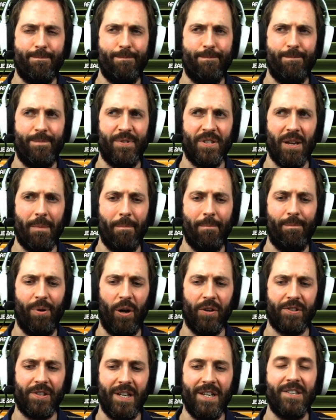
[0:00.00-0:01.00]
some
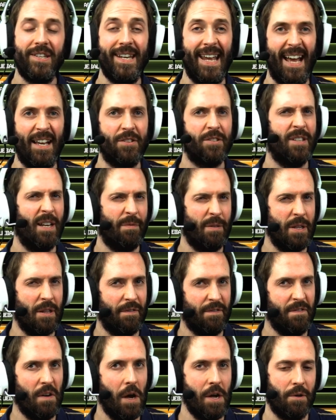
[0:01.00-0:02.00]
bosses. Yes, definitely the
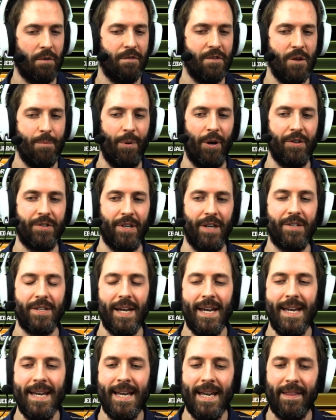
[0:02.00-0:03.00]
final few bosses.
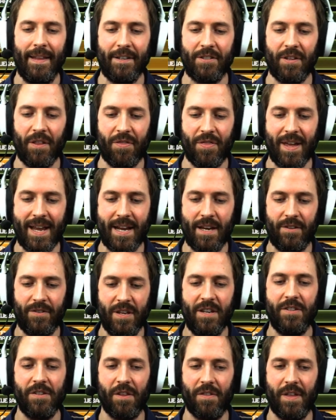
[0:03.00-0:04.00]
These are
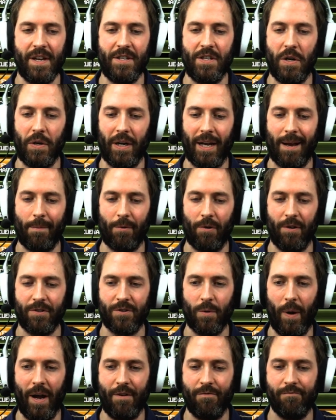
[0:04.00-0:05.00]
the things you're going to come across
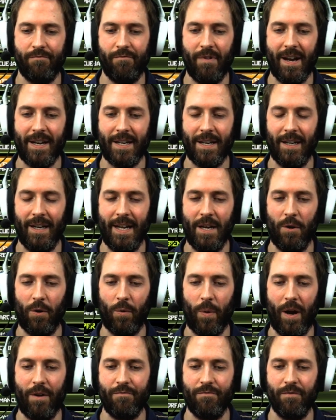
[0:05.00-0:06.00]
quite regularly or quite